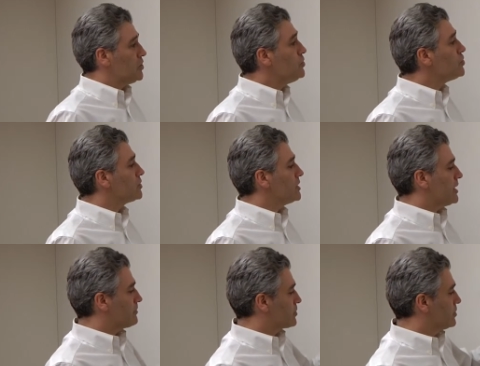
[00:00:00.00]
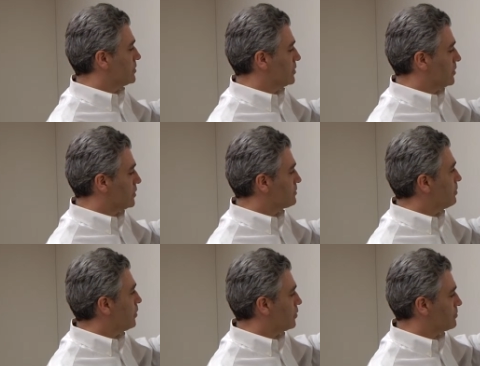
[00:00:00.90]
usually captured, you know, a
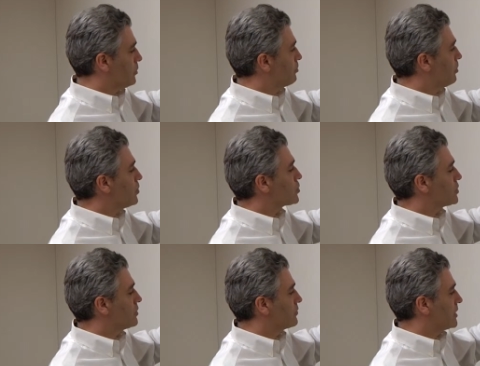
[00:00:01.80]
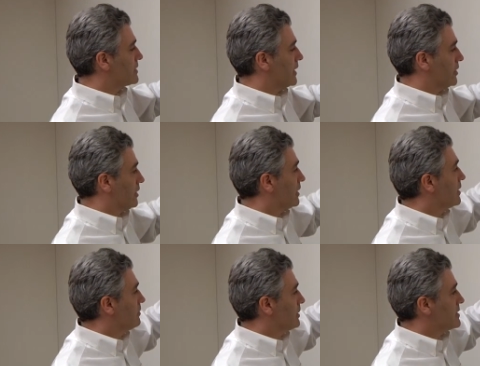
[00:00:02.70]
small, a small portion of what is,
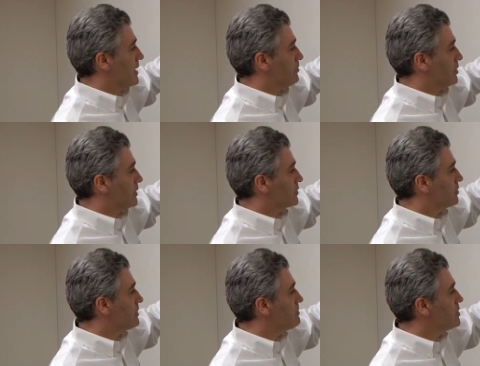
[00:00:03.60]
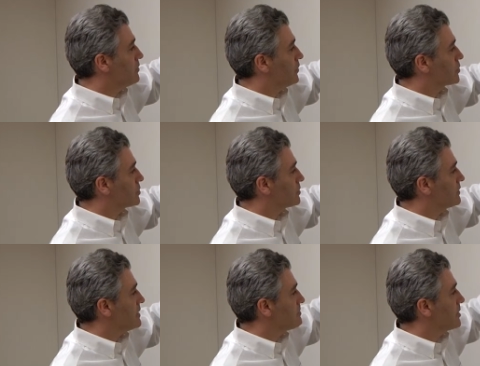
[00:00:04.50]
what is happening. So maybe your
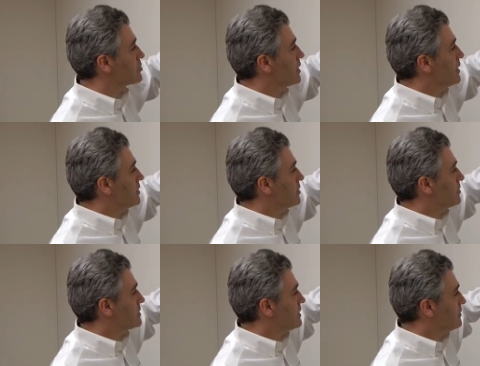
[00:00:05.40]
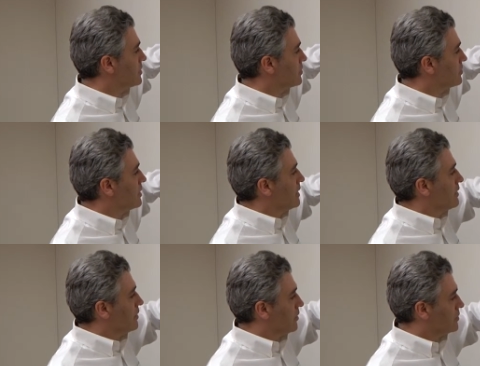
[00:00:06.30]
functional test bench, you know, is giving you,
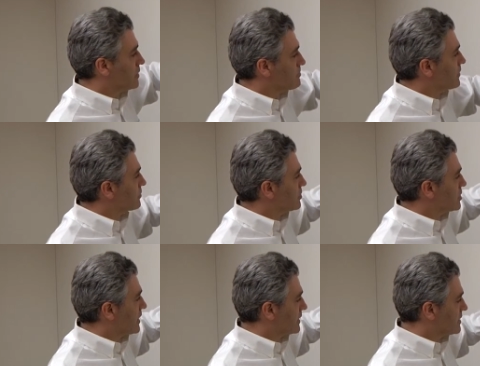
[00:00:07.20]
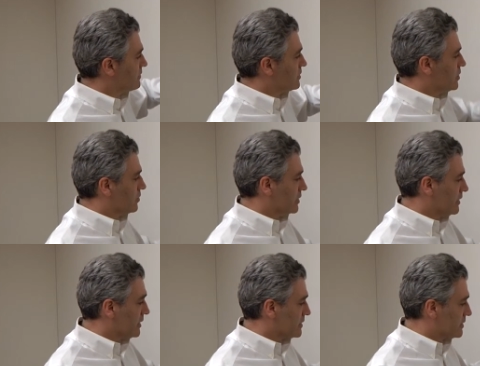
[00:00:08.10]
uh, in terms of switching activity,
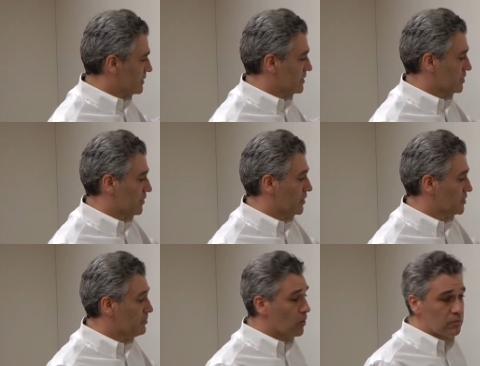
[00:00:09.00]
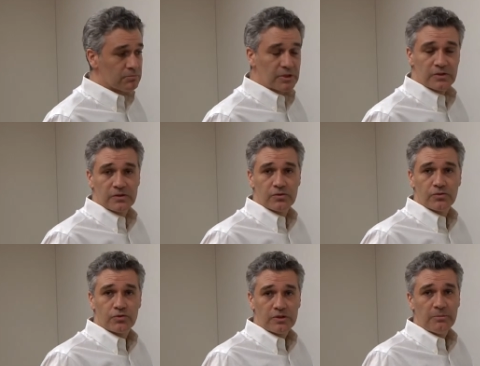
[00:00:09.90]
only this. This is very small because it's
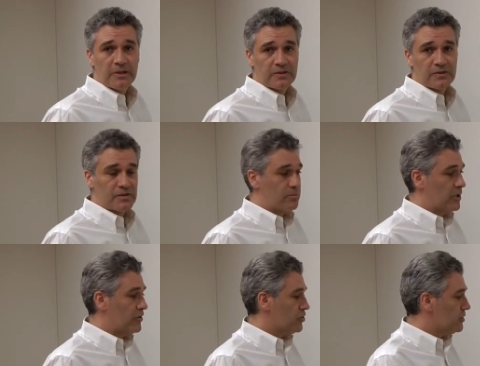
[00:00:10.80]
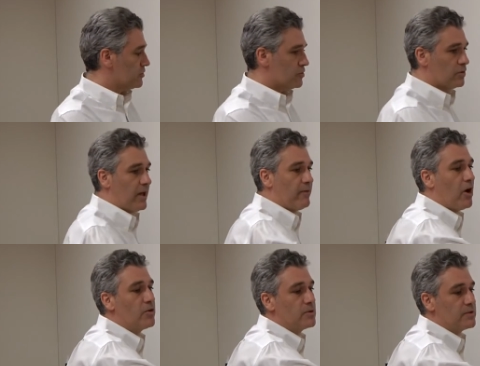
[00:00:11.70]
usually based on simulation, so you don't have
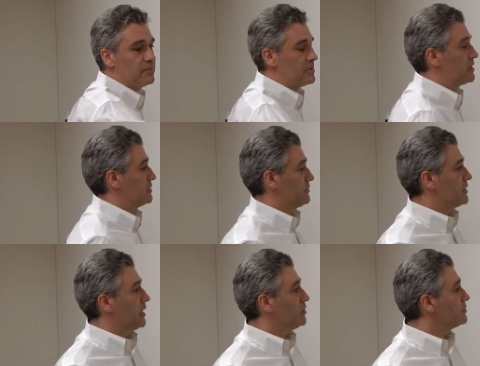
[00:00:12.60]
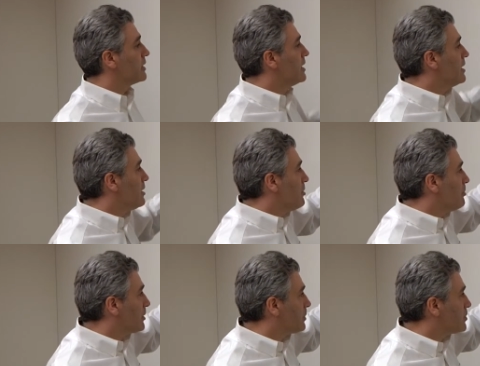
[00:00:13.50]
hundreds of millions of cycles.
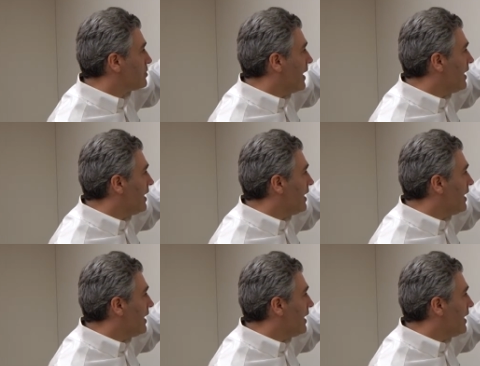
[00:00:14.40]
But what you